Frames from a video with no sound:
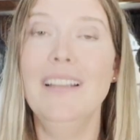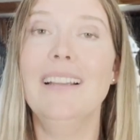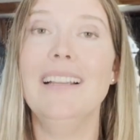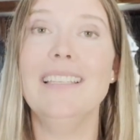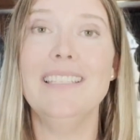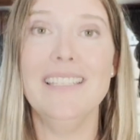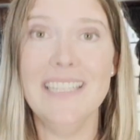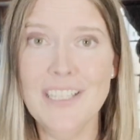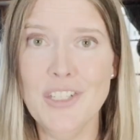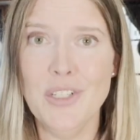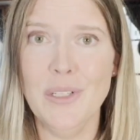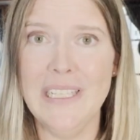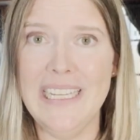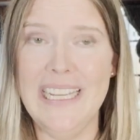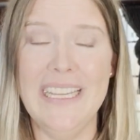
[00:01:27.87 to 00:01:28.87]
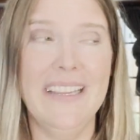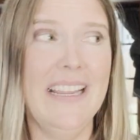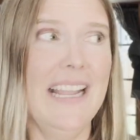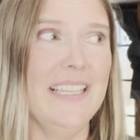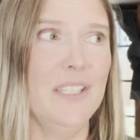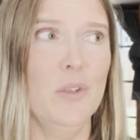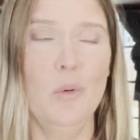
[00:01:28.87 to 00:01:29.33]
Essentially,
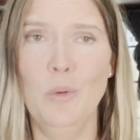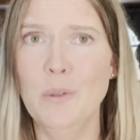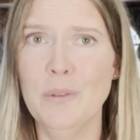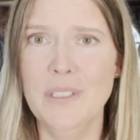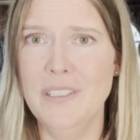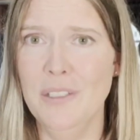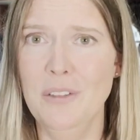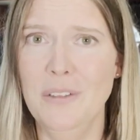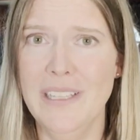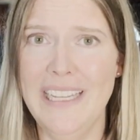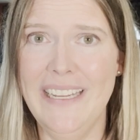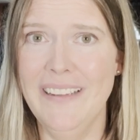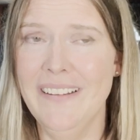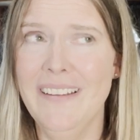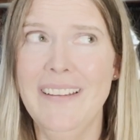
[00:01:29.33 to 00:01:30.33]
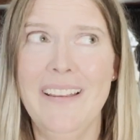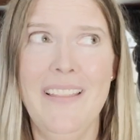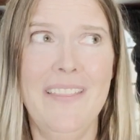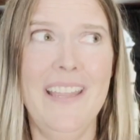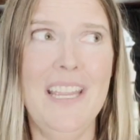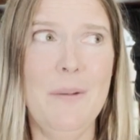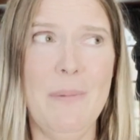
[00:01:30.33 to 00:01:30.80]
as an older adult,
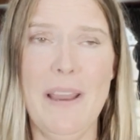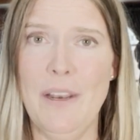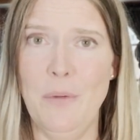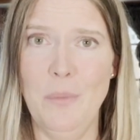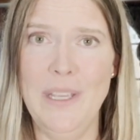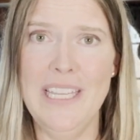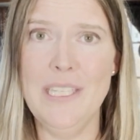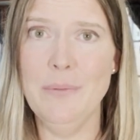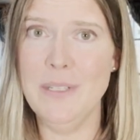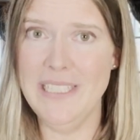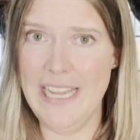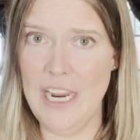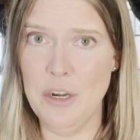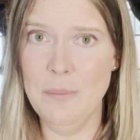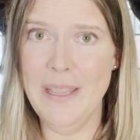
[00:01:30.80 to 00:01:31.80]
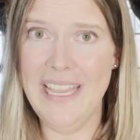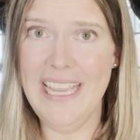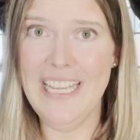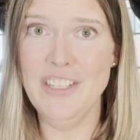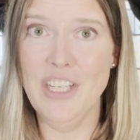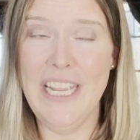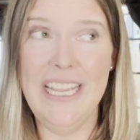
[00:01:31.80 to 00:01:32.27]
think about it. We get to retirement
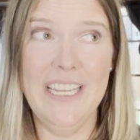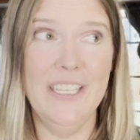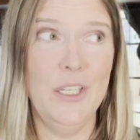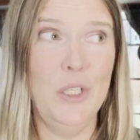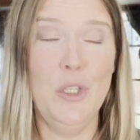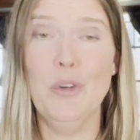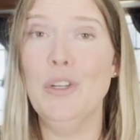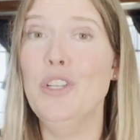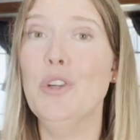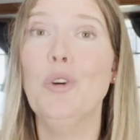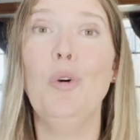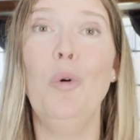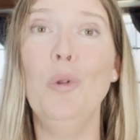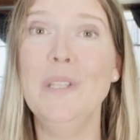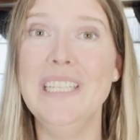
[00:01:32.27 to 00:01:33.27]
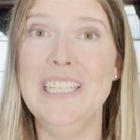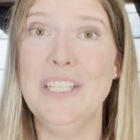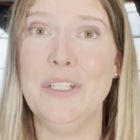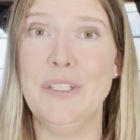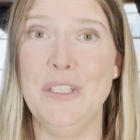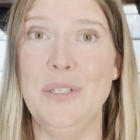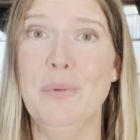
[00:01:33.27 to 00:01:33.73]
age and you're in your golden
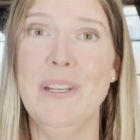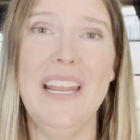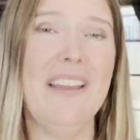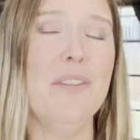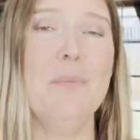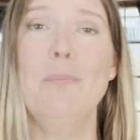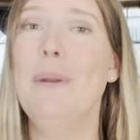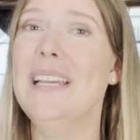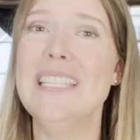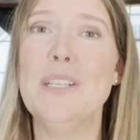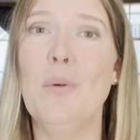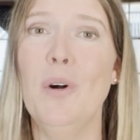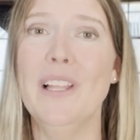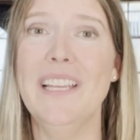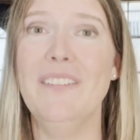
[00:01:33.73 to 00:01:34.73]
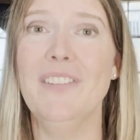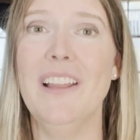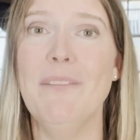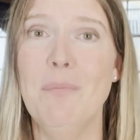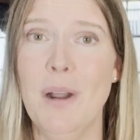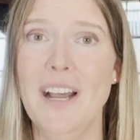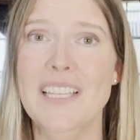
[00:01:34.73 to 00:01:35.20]
years. You want to have the best quality of
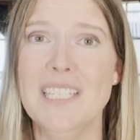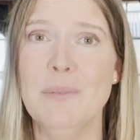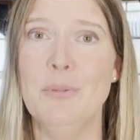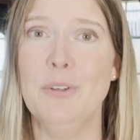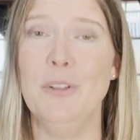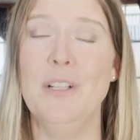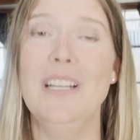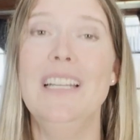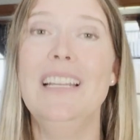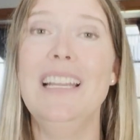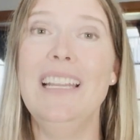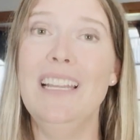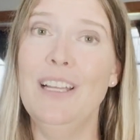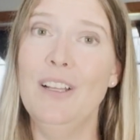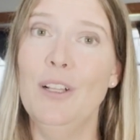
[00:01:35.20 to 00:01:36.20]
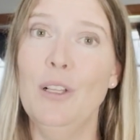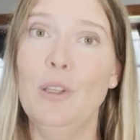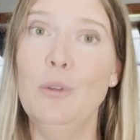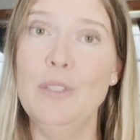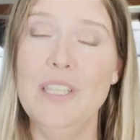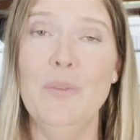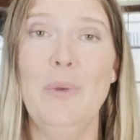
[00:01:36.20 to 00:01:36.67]
life possible.
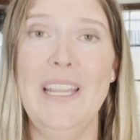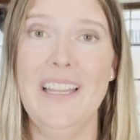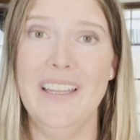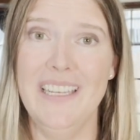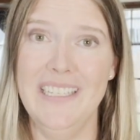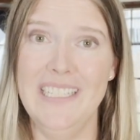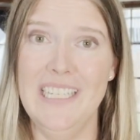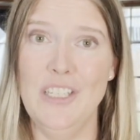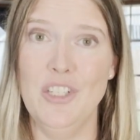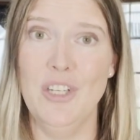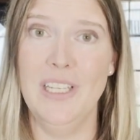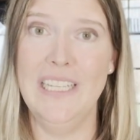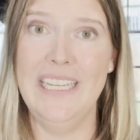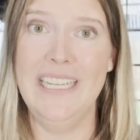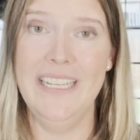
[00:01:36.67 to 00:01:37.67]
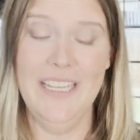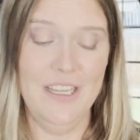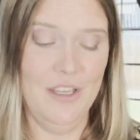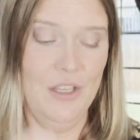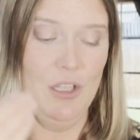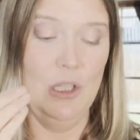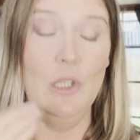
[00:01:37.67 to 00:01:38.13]
Losing weight unintentionally,
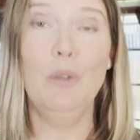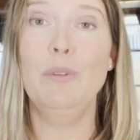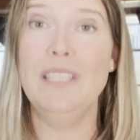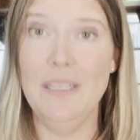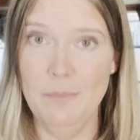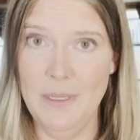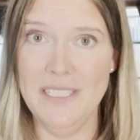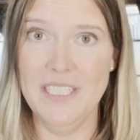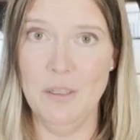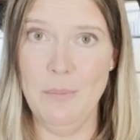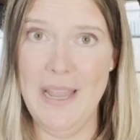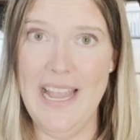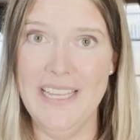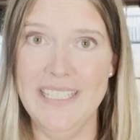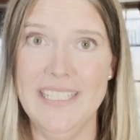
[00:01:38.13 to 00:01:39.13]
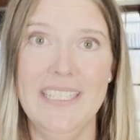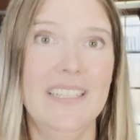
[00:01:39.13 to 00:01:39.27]
losing muscle mass